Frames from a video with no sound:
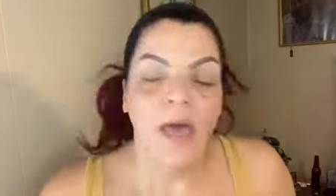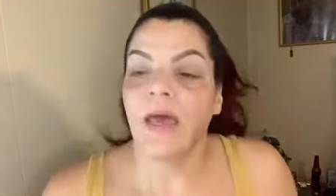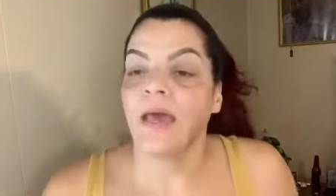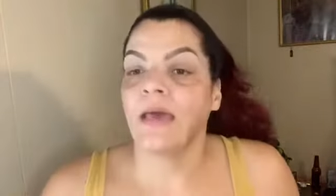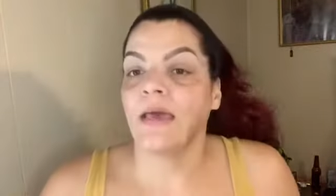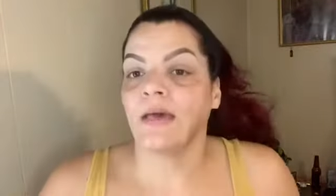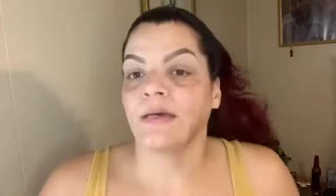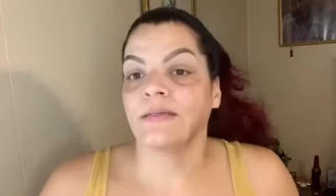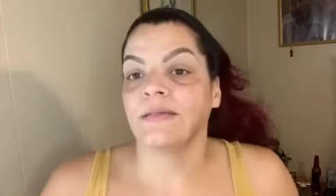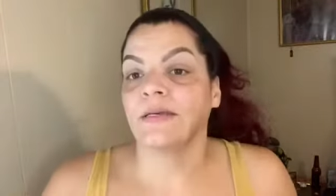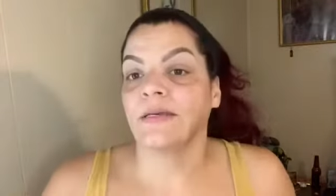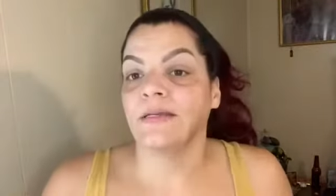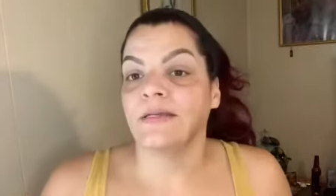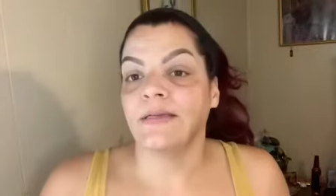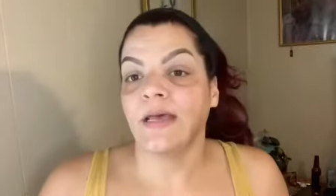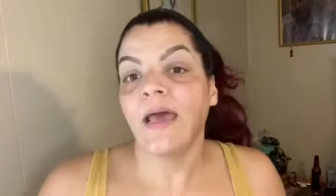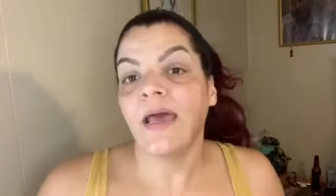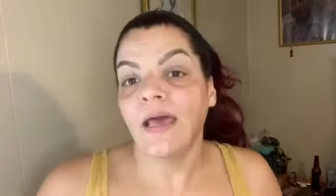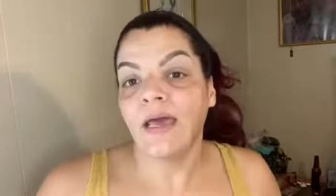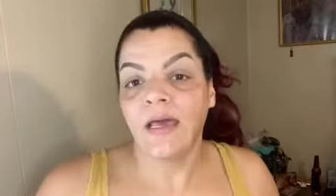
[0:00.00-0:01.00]
And
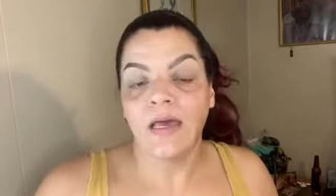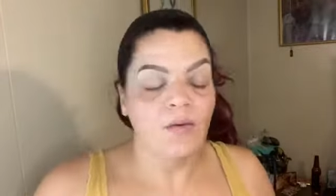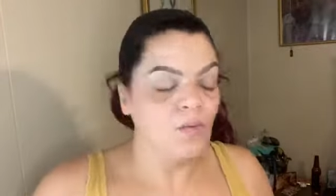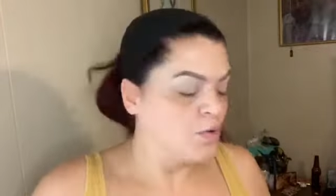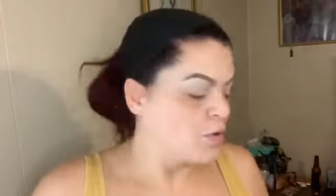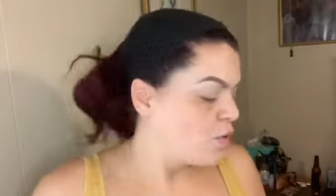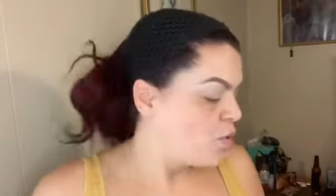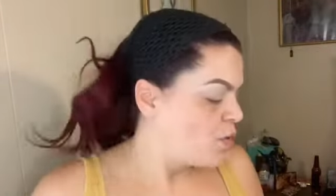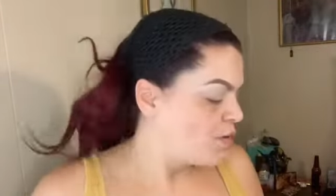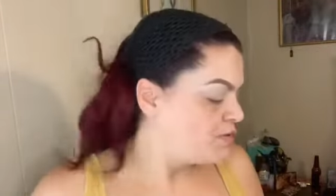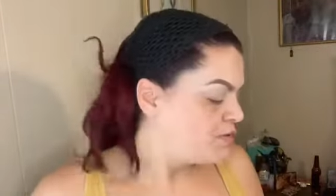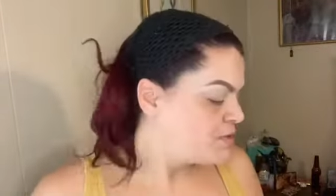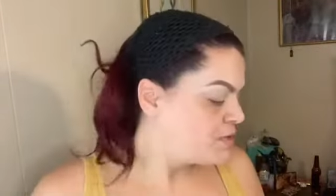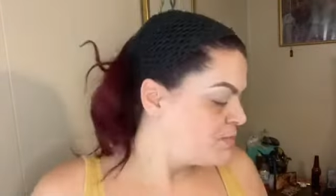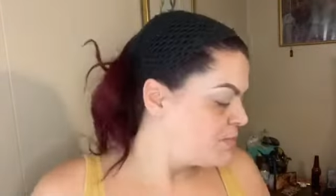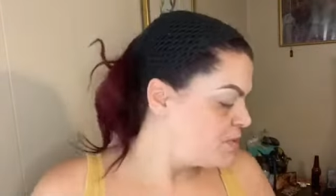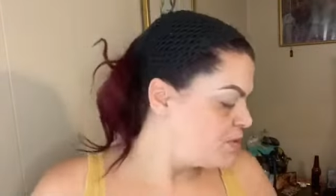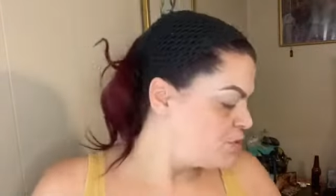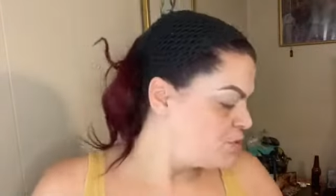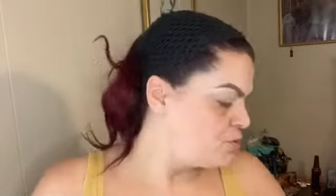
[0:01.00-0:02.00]
today we're going to
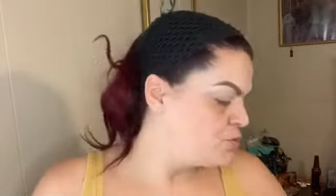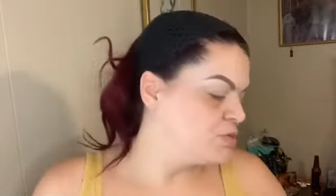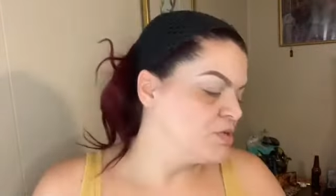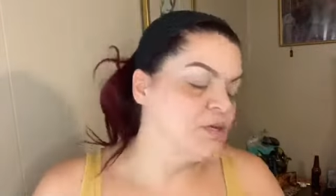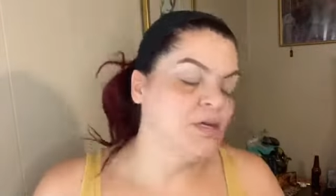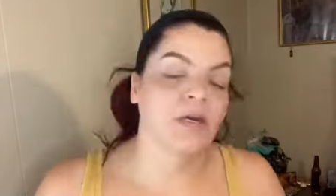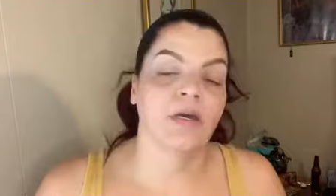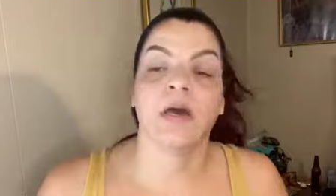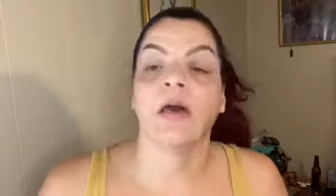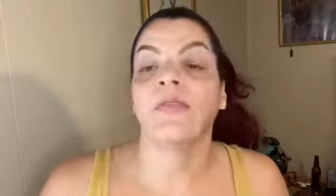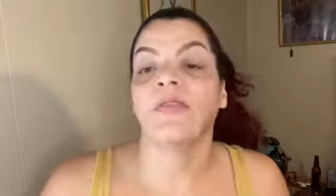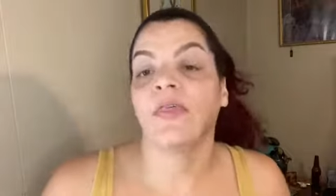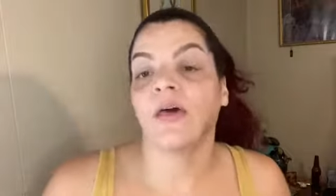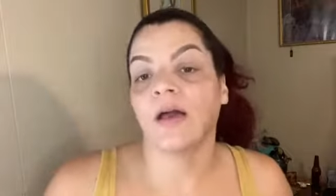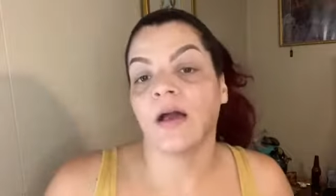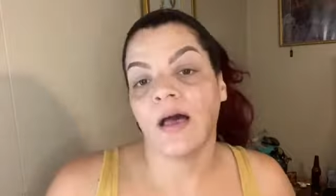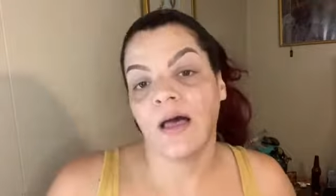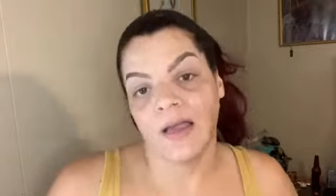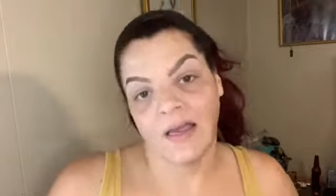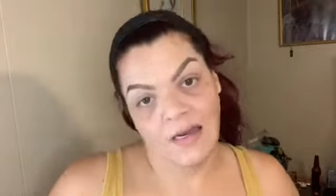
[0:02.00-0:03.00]
be using the
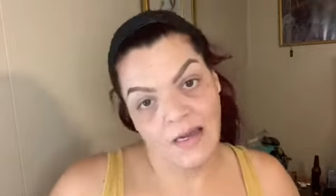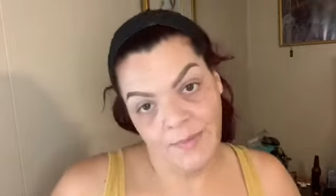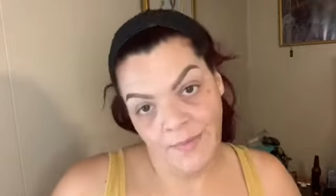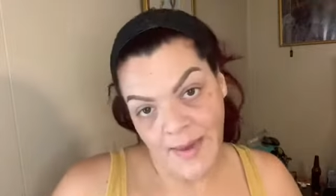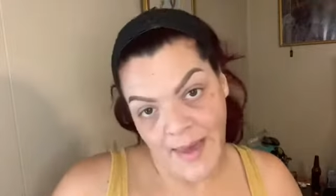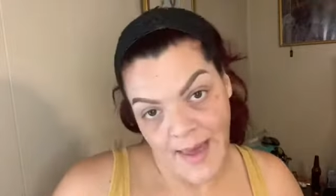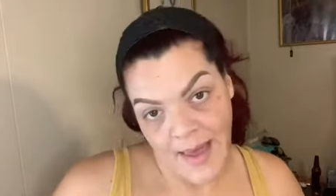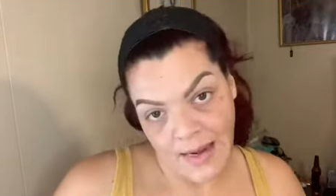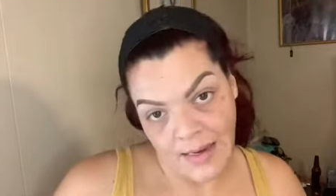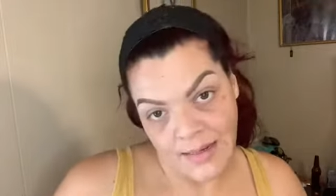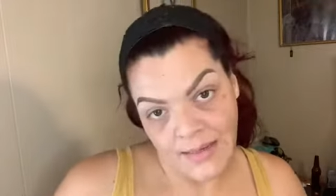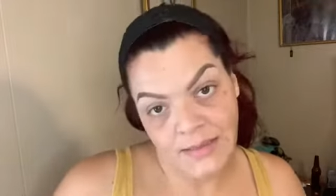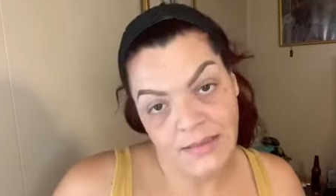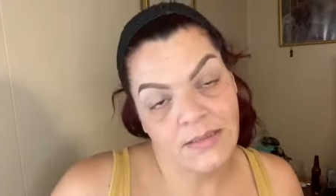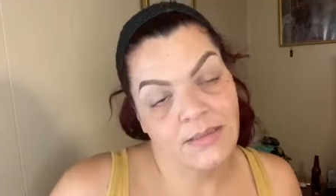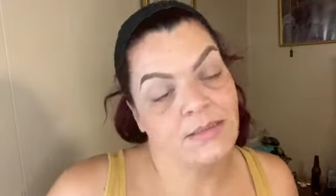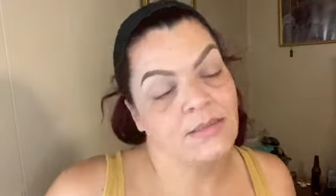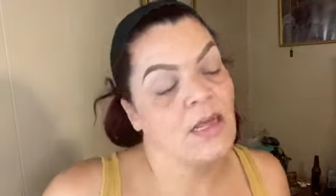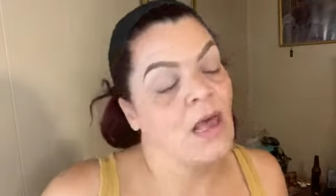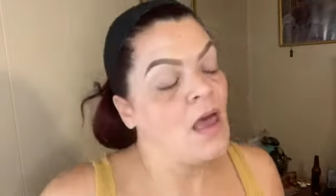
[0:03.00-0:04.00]
Kylie
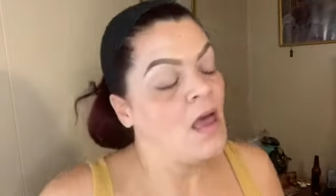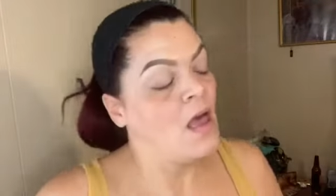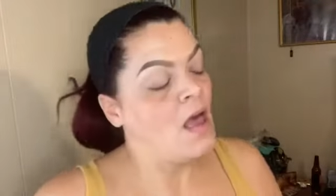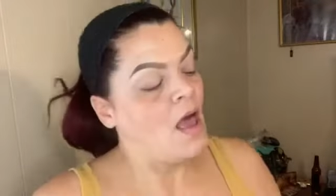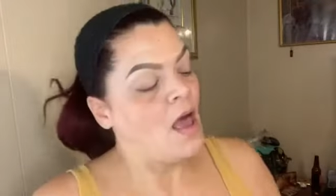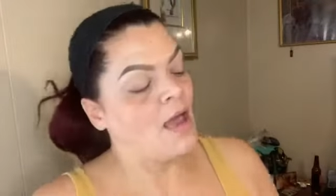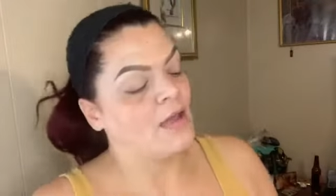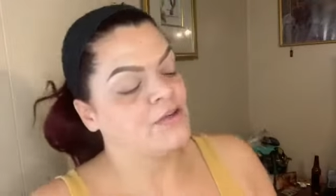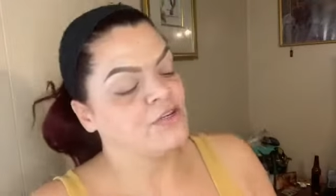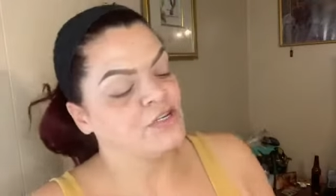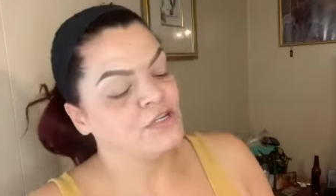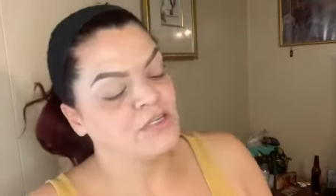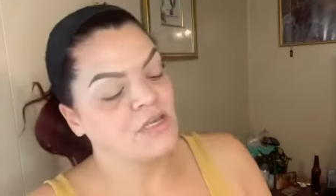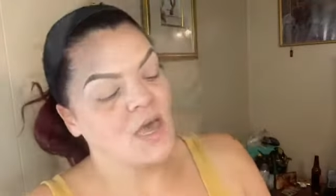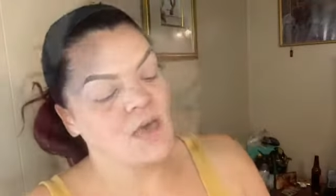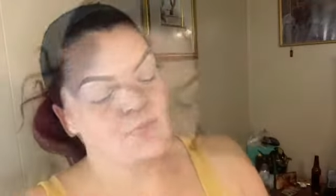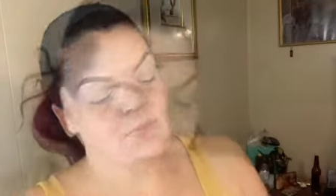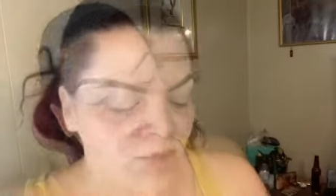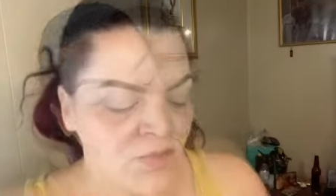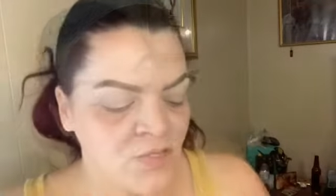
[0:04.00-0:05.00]
palettes. I just
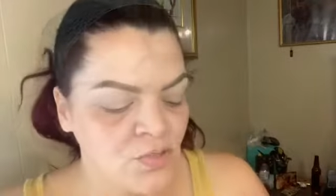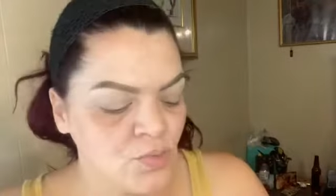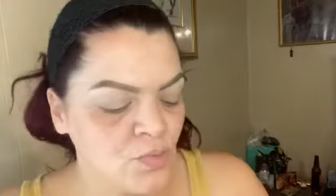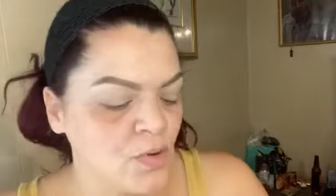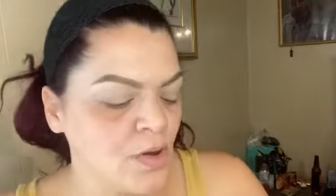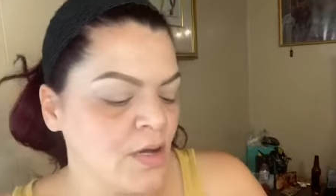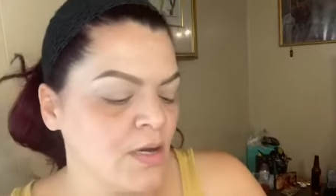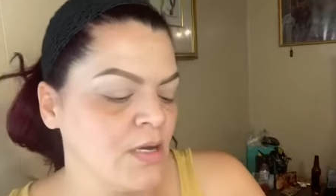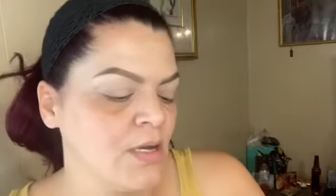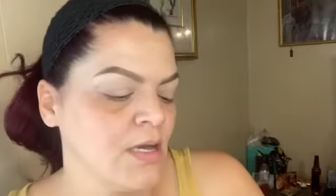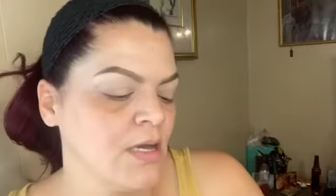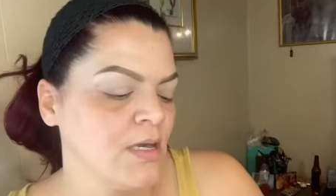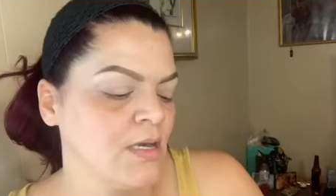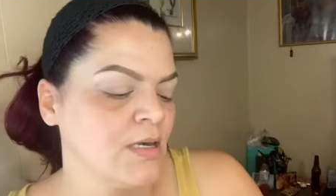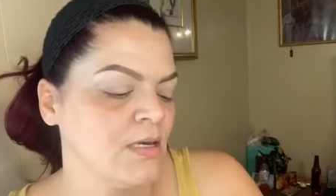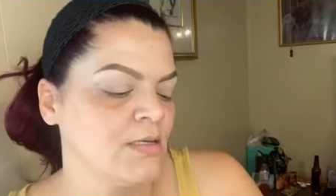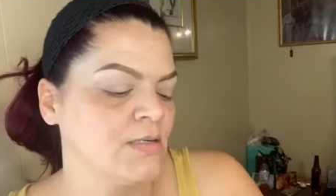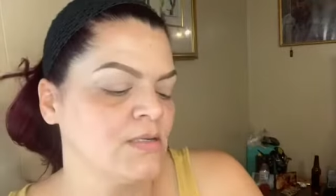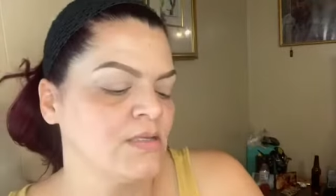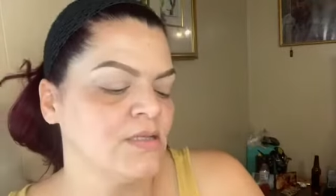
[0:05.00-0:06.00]
got this one, is the